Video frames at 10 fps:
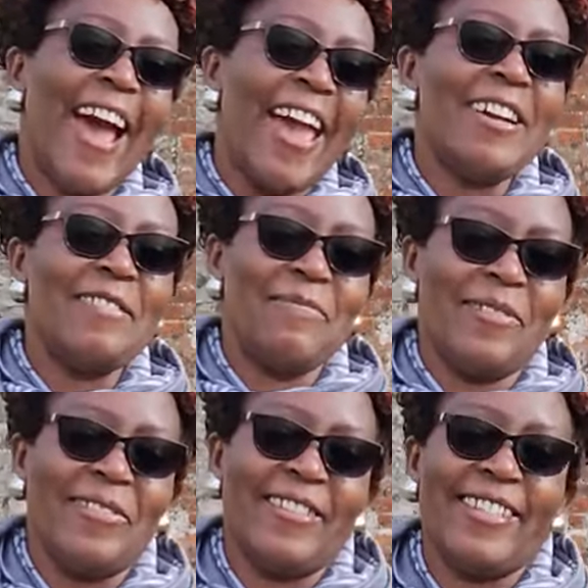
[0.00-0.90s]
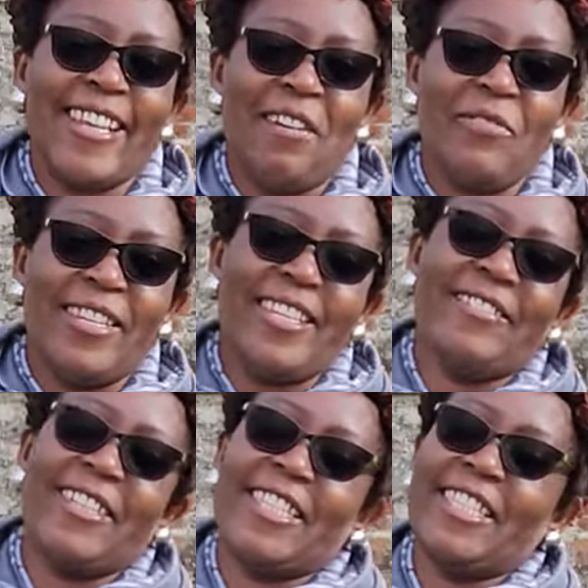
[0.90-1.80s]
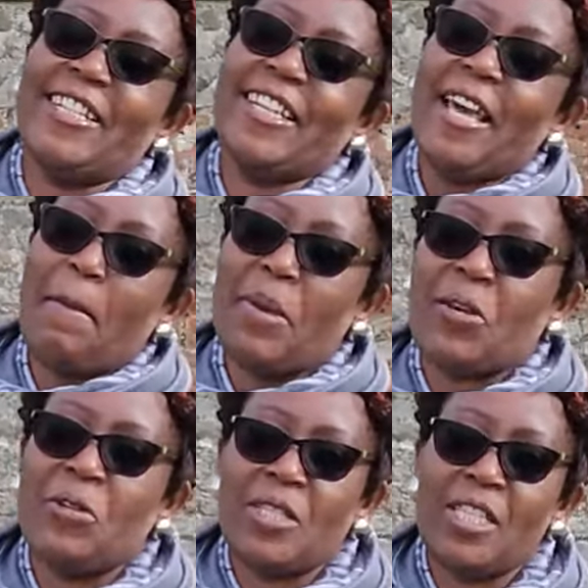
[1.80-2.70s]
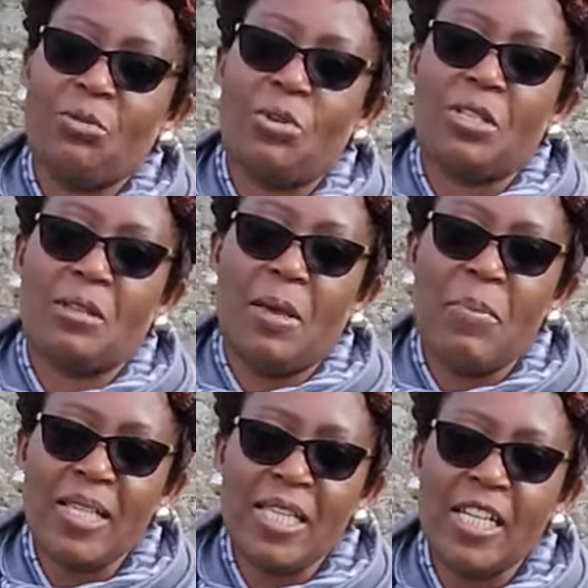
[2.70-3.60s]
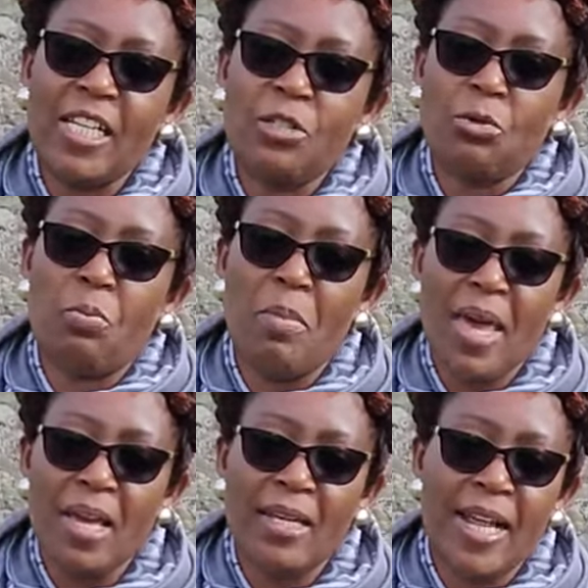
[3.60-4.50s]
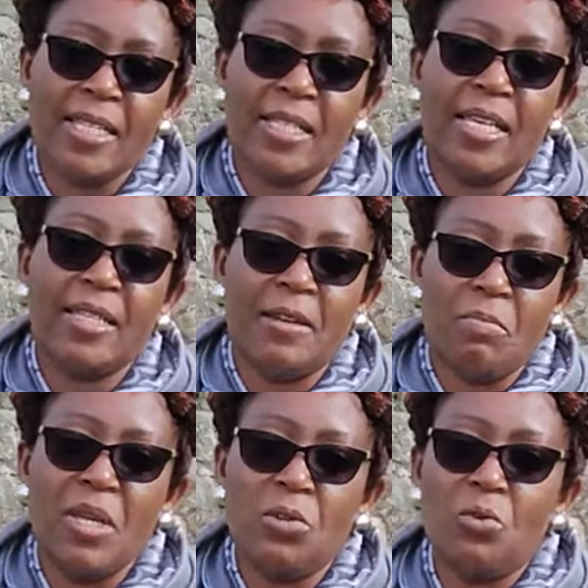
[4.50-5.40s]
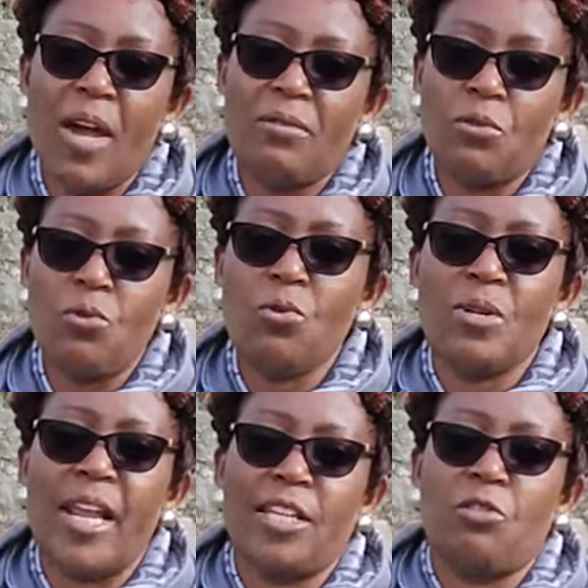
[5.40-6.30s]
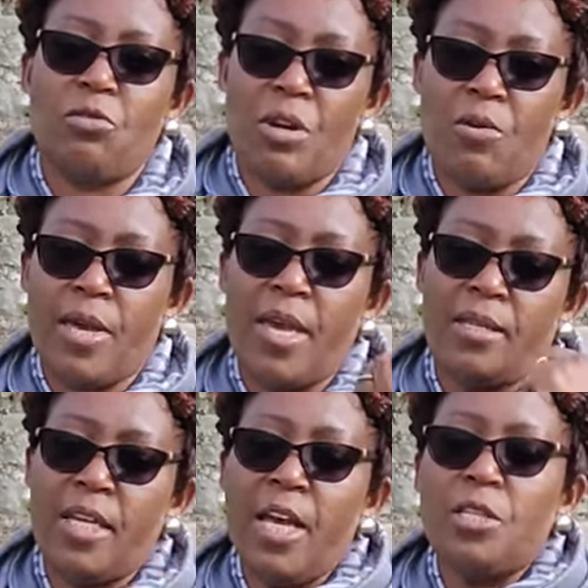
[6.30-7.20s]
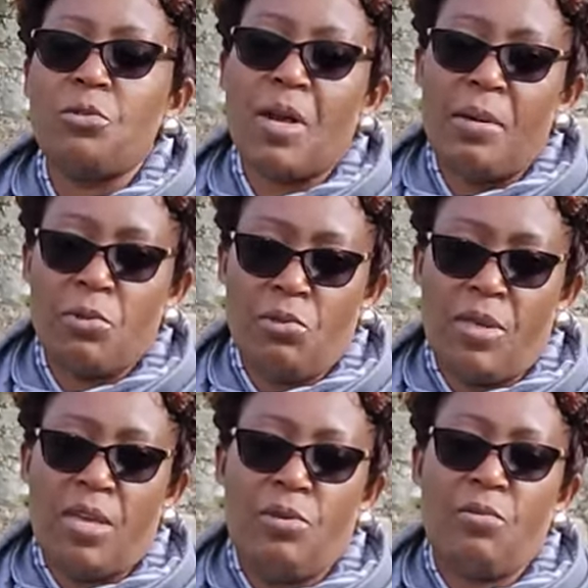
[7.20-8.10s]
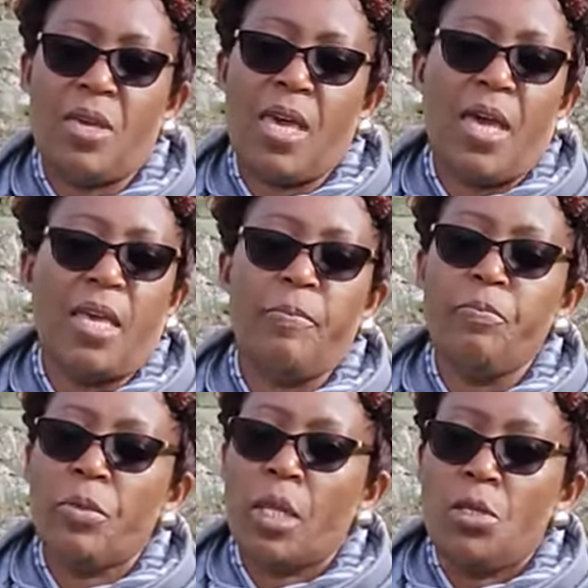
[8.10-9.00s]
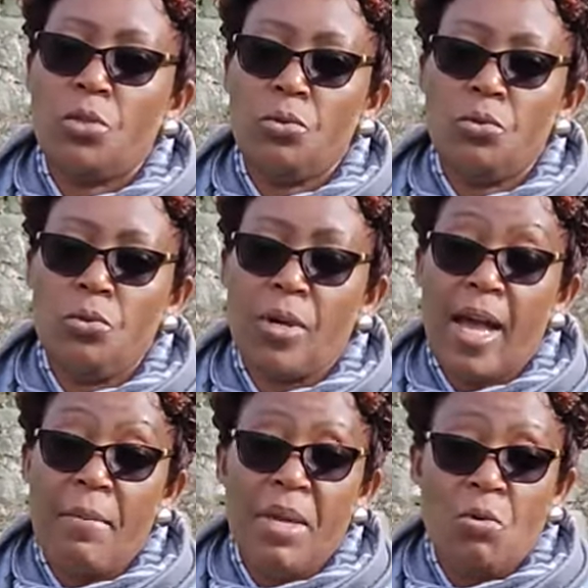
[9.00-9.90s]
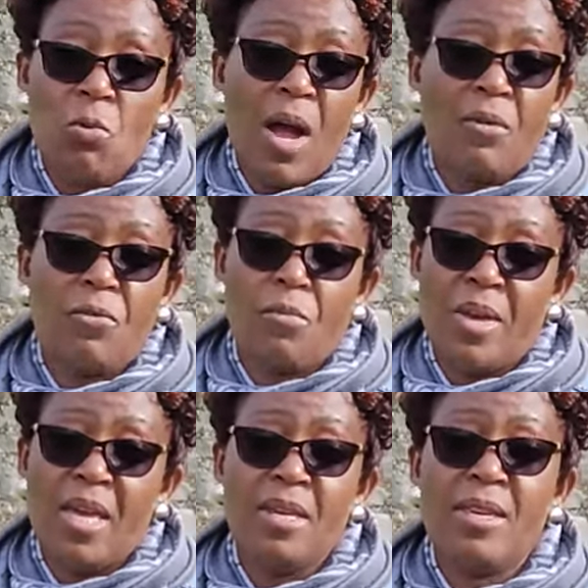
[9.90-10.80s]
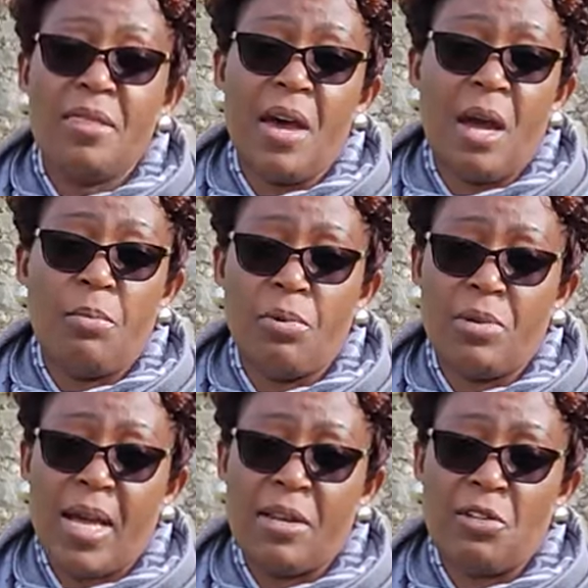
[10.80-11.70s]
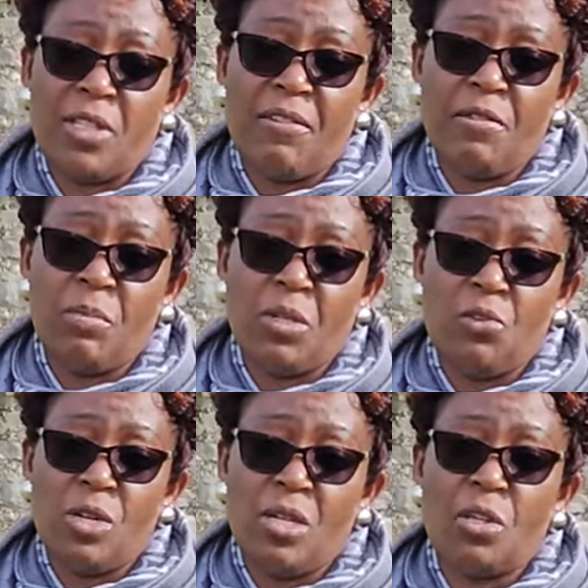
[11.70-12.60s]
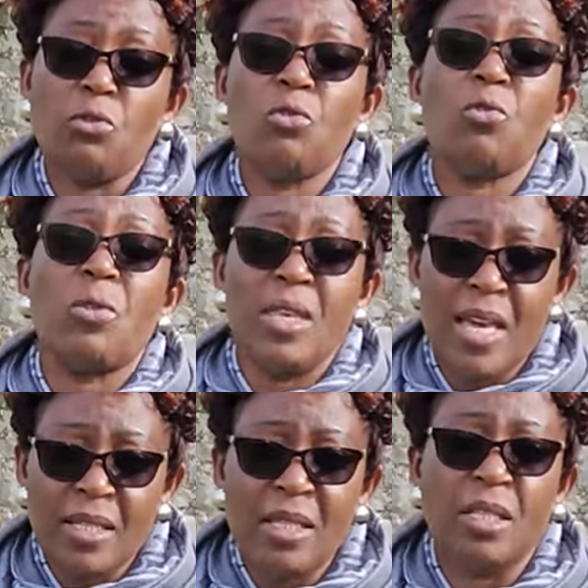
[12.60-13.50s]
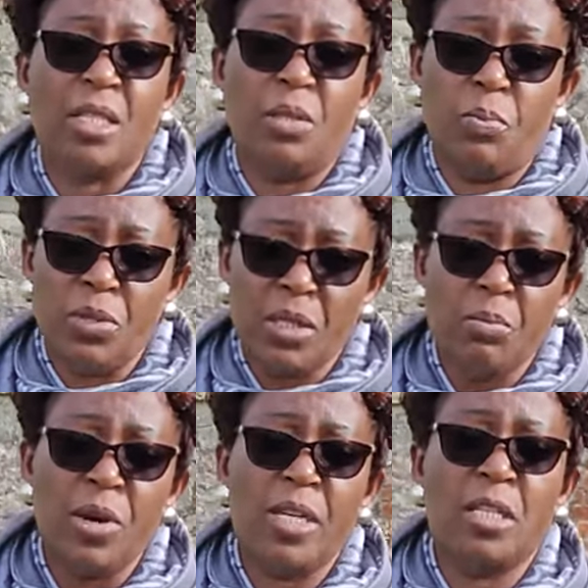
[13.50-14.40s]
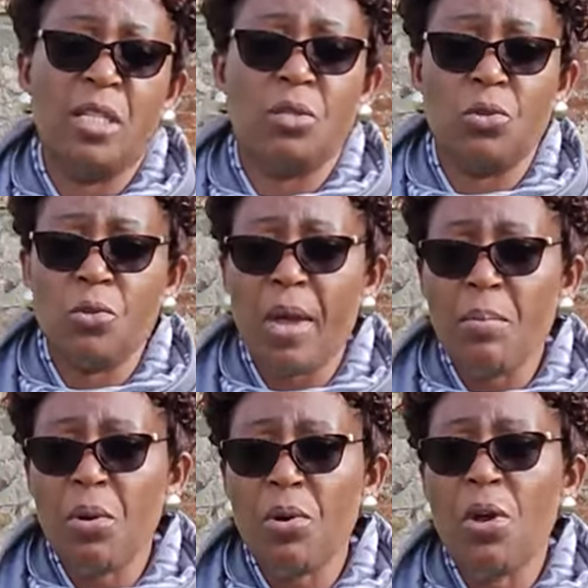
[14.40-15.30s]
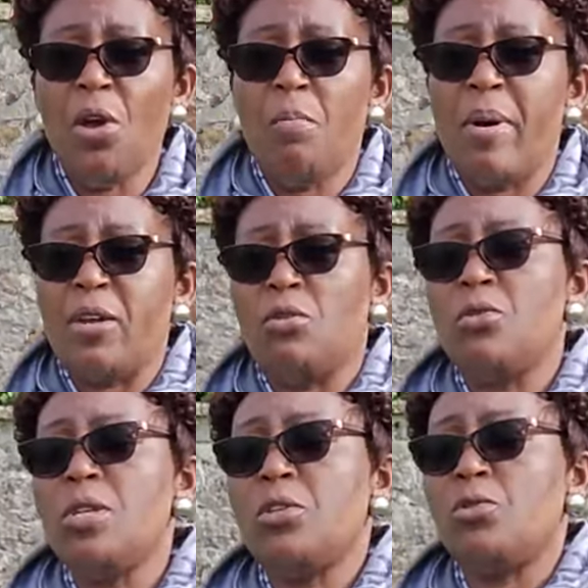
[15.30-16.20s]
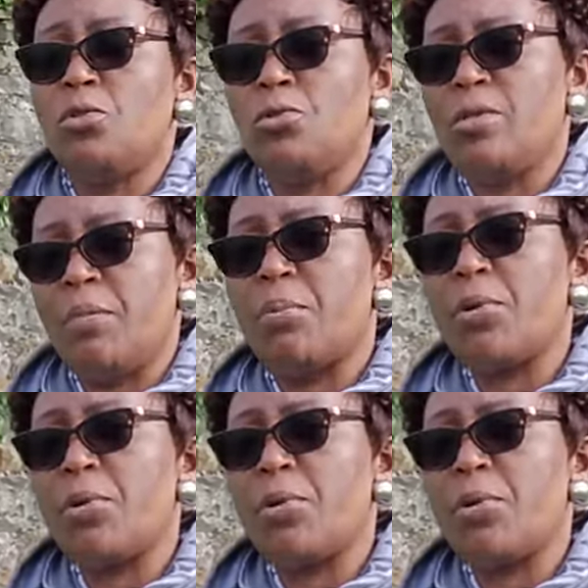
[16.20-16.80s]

I hope you do not have any question, because this was basically to make nurses and midwives who would like to relocate to come to the UK to come and work from any other abroad countries, having been trained there, to know, yes, it is possible and it is doable, but you need to do the